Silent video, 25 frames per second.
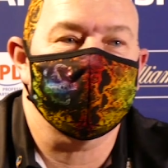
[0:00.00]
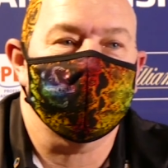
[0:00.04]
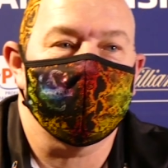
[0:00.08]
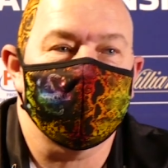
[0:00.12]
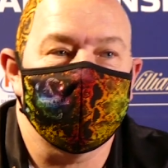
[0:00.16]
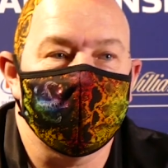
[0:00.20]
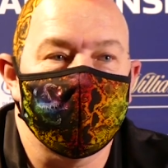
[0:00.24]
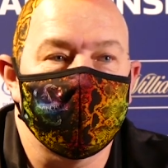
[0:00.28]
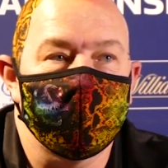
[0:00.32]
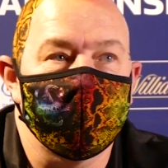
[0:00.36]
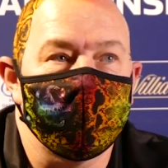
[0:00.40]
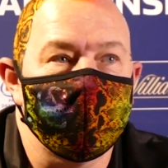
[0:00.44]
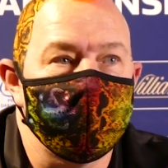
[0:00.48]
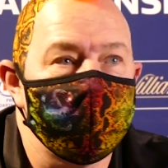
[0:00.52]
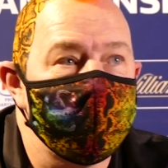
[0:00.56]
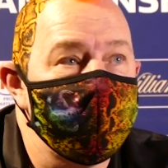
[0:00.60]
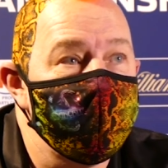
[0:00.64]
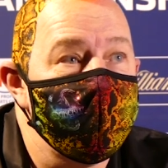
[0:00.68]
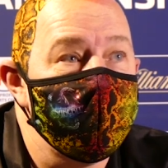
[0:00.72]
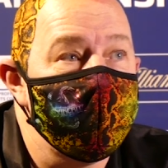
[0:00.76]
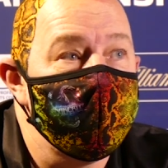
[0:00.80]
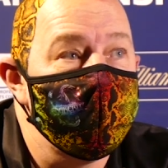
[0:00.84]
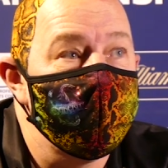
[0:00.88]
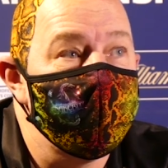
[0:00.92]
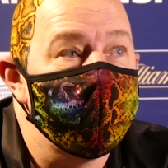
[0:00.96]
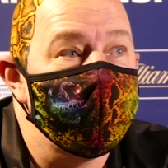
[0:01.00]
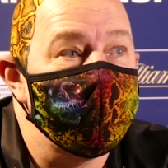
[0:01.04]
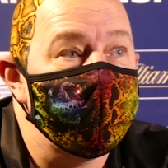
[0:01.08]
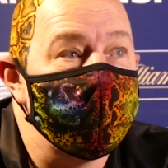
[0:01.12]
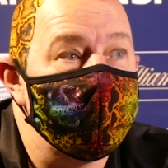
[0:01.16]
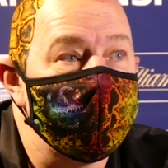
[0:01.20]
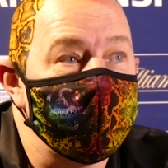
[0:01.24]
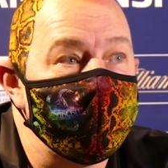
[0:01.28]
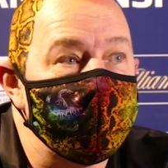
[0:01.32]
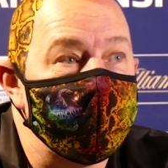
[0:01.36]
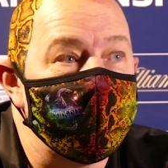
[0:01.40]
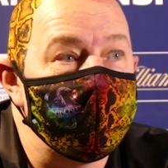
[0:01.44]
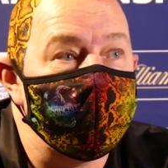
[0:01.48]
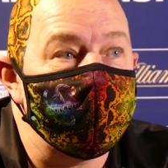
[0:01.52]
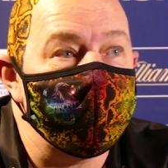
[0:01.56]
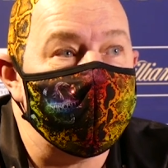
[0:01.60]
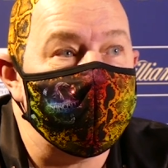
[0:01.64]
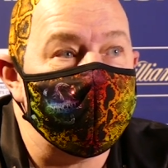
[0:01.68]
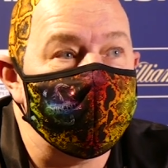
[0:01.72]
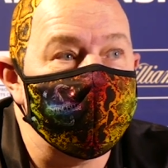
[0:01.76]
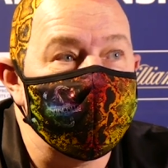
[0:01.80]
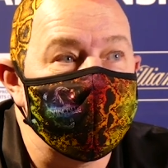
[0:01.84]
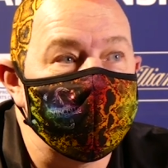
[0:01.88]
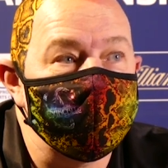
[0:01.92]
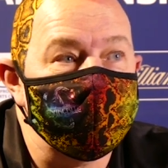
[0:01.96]
Uh, but yeah,
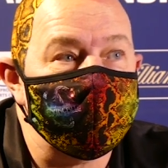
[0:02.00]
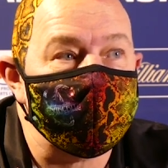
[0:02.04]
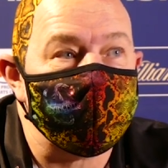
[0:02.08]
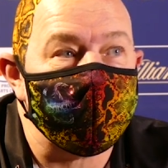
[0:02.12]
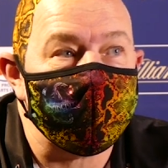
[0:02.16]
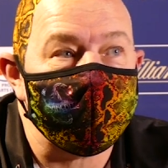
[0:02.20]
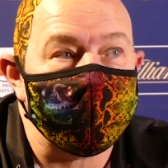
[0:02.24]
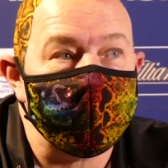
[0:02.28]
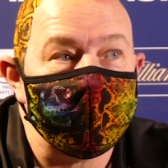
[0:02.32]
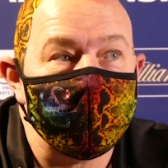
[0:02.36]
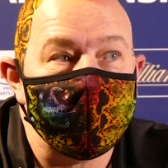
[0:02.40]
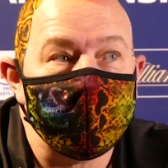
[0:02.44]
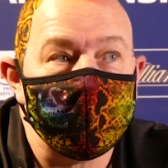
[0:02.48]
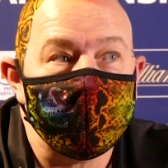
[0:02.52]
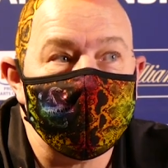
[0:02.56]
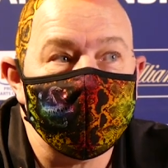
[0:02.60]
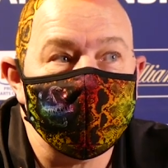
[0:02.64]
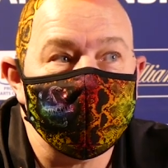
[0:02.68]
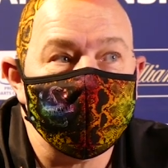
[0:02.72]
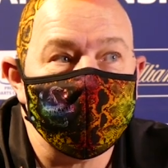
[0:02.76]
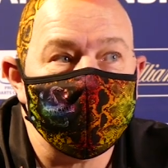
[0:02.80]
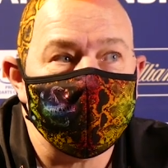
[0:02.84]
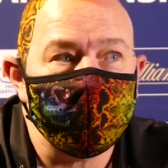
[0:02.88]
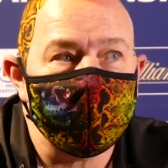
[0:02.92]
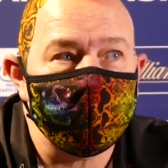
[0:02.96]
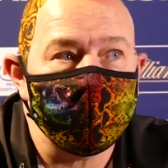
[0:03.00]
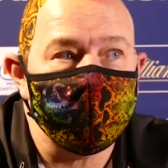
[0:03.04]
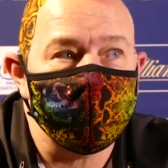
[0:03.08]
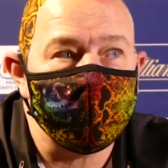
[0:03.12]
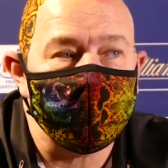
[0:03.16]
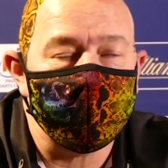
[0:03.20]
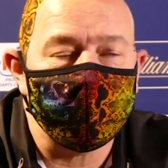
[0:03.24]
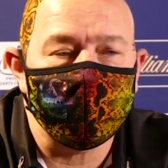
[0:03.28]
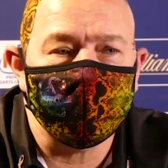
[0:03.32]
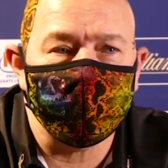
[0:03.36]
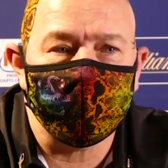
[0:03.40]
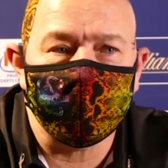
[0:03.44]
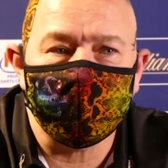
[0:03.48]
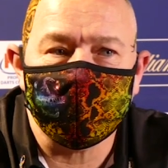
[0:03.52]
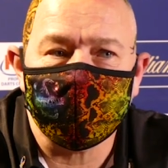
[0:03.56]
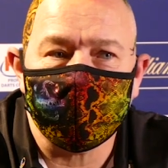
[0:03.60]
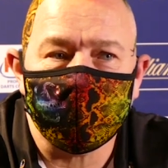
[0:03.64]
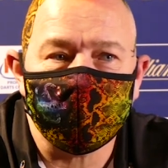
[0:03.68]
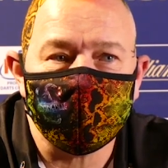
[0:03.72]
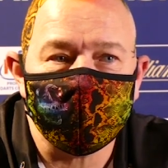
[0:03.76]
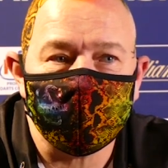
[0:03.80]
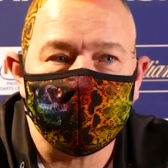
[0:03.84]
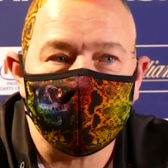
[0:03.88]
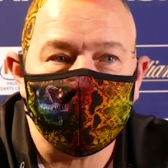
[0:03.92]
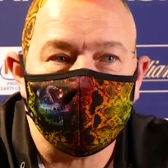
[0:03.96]
I thought it was a cracking game. He played
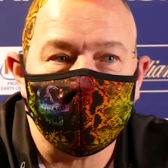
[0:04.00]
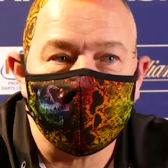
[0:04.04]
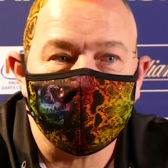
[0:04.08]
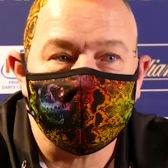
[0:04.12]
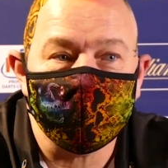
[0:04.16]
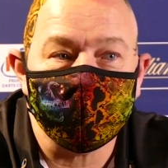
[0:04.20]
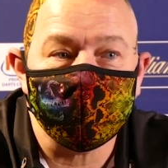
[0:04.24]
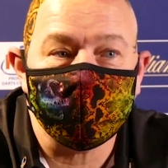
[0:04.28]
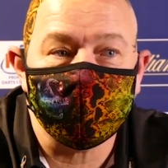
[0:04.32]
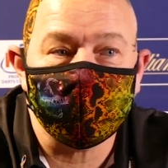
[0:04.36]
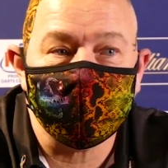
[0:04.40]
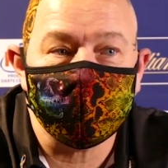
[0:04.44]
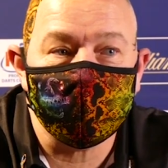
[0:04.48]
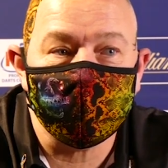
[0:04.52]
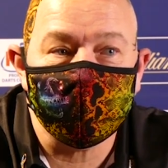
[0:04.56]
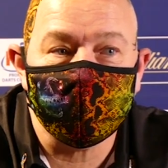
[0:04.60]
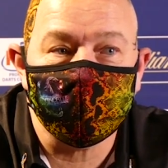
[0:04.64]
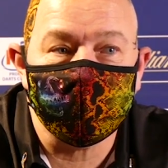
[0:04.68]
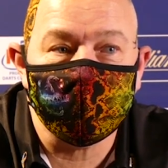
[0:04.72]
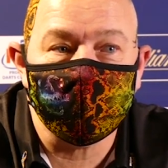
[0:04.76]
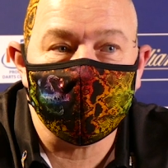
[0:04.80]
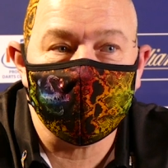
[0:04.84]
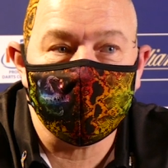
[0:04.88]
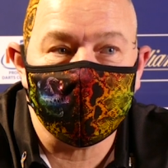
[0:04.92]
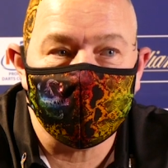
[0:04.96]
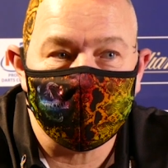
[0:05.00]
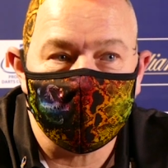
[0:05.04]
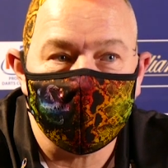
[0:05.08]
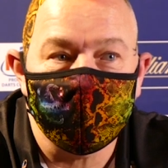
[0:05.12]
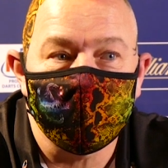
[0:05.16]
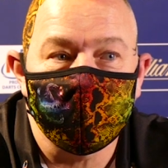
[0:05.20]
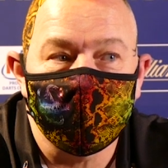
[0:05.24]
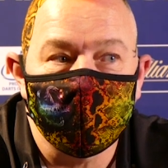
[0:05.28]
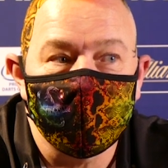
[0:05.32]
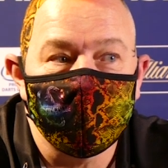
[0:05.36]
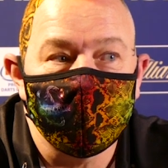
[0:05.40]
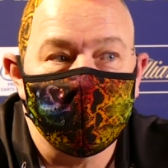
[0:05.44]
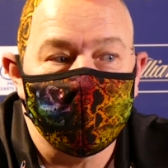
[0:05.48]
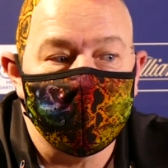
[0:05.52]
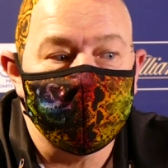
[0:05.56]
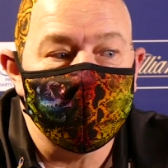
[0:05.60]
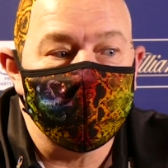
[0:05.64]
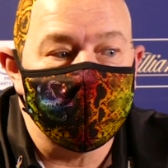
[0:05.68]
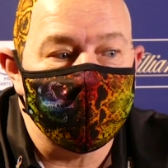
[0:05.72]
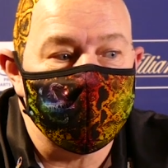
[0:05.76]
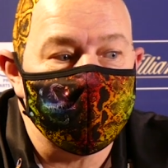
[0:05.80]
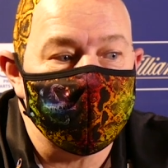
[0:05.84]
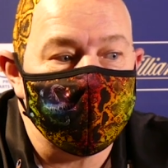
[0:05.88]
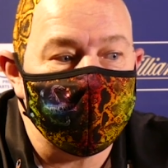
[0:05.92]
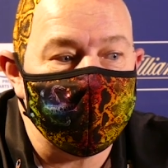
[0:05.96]
fantastic darts, and uh,
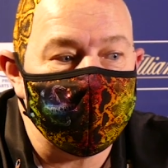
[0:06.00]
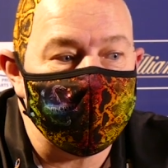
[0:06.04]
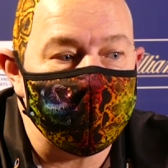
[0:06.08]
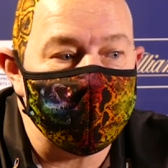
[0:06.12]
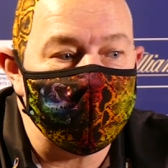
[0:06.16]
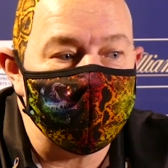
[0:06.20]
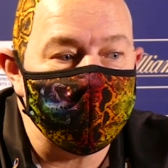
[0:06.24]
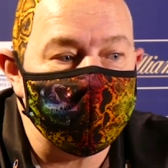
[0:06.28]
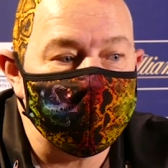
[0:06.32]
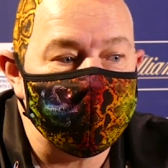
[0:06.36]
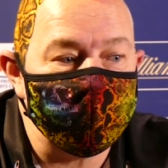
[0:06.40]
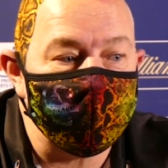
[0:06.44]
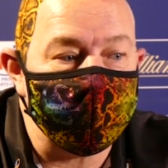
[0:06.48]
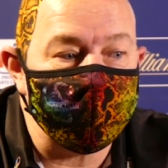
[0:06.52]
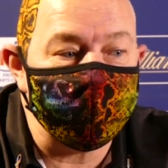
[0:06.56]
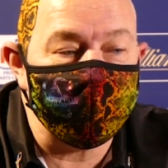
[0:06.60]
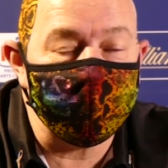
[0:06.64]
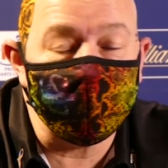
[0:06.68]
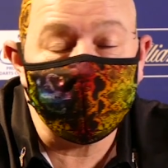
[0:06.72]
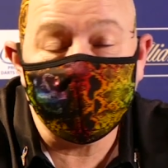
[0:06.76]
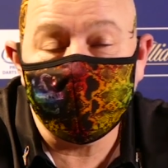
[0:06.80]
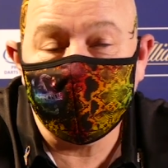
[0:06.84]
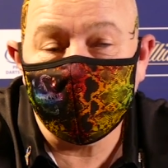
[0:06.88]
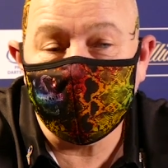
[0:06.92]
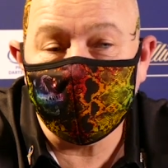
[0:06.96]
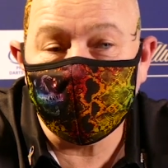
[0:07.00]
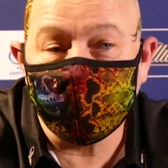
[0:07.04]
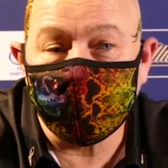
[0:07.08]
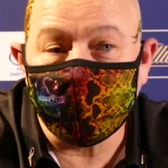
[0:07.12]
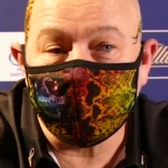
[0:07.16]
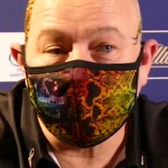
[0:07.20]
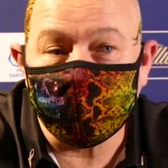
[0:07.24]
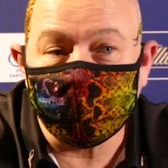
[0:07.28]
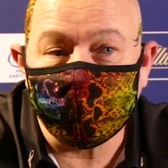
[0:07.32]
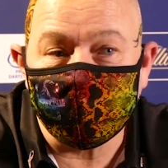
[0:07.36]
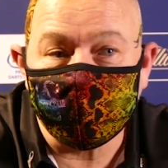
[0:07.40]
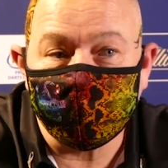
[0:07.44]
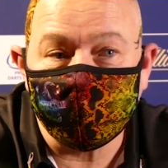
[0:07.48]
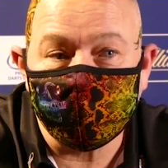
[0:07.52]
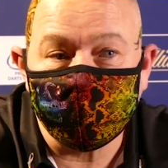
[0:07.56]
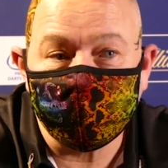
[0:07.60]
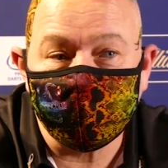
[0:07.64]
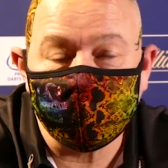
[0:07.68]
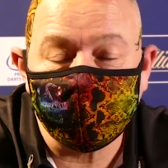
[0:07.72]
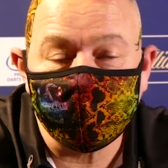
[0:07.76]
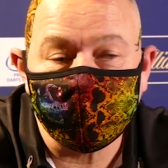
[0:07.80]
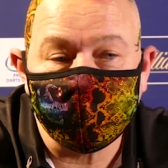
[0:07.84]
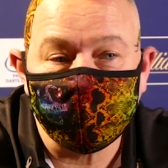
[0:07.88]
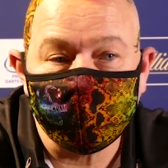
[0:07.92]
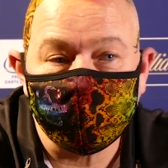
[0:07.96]
you know, he's one for the future.
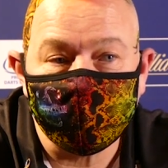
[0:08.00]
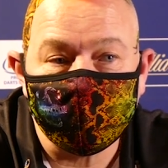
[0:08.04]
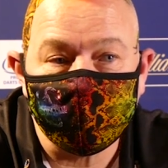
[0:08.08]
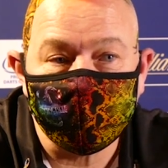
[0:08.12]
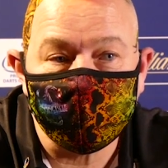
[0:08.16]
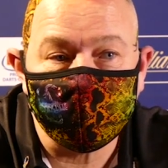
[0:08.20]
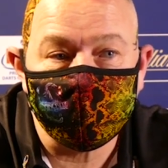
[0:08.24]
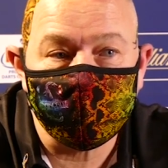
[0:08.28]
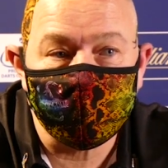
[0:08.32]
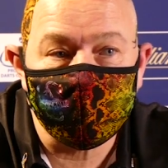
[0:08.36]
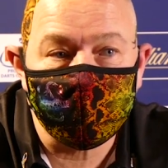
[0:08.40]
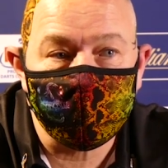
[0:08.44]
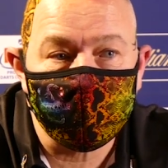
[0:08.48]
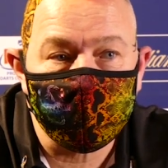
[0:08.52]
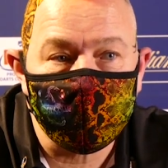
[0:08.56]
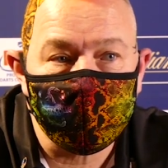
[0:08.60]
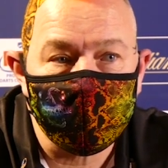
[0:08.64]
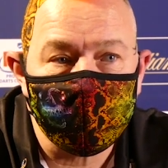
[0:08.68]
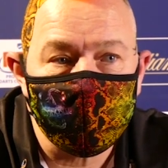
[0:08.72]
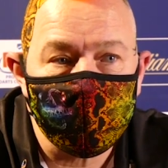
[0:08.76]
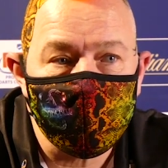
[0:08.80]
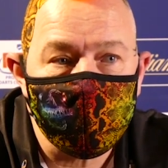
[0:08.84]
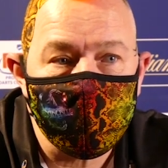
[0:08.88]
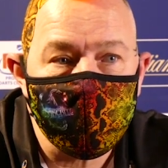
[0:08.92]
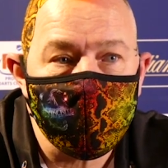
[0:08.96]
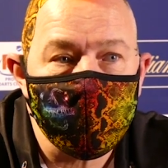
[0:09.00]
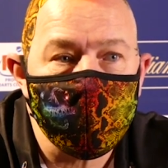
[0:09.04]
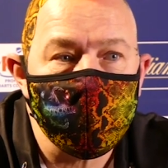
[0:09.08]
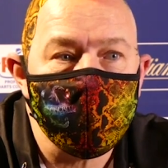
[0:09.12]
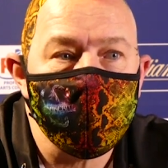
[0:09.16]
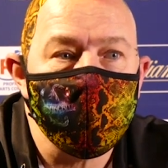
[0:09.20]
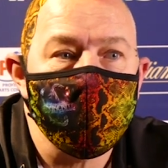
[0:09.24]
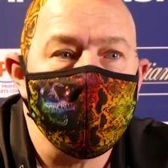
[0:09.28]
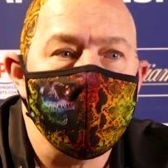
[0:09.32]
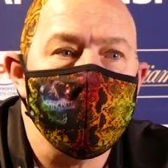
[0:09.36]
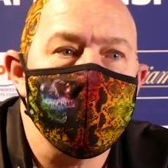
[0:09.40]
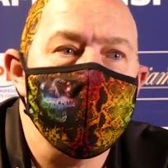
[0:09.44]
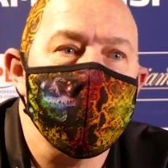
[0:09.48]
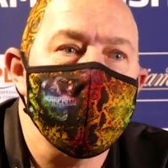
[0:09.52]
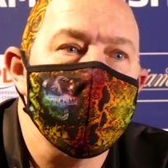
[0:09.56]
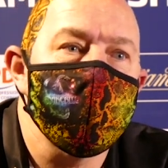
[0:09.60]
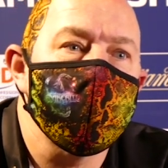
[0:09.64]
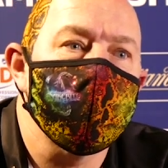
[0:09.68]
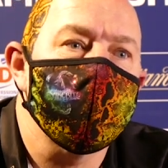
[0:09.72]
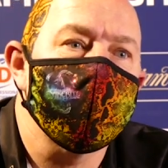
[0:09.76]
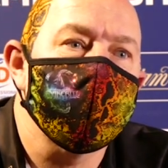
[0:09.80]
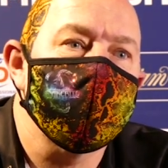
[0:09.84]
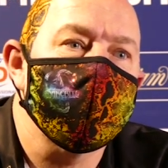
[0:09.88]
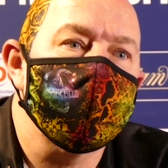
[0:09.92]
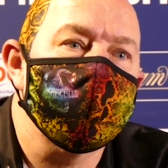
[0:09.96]
Was he a tougher cookie than what you thought? The
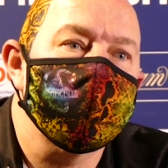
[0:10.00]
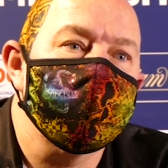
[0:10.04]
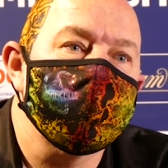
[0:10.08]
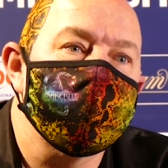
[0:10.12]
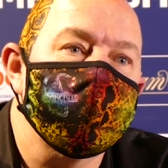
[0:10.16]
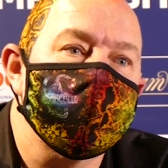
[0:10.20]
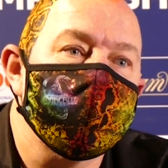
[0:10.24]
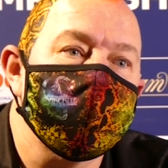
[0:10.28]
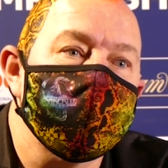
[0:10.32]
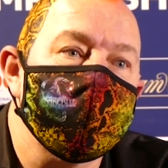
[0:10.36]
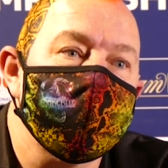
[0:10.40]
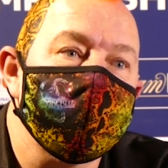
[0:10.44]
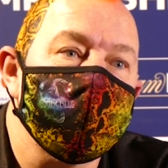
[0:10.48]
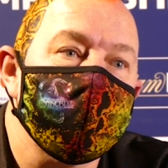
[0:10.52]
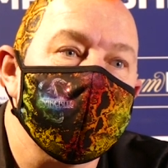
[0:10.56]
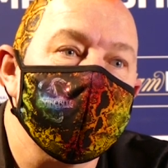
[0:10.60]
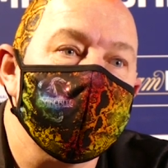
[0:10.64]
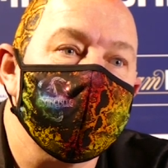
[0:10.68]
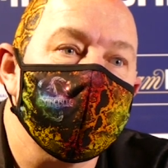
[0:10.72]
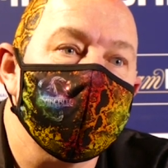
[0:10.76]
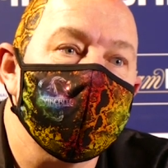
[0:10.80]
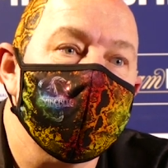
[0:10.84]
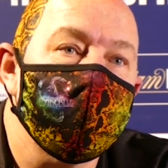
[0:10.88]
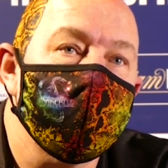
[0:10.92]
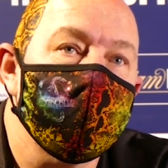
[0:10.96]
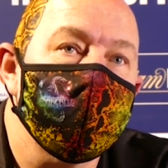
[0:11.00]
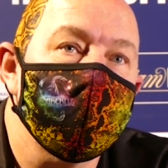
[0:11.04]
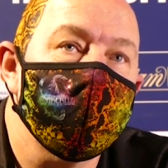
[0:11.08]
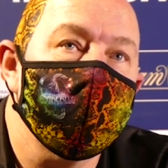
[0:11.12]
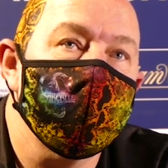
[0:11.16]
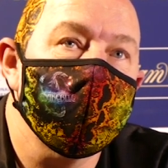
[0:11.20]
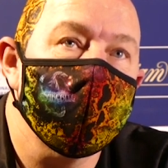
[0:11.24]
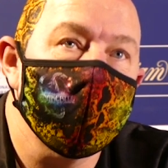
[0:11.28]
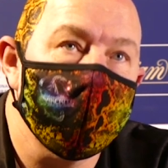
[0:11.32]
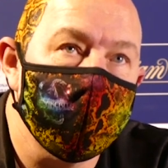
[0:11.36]
96 when you levelled it up,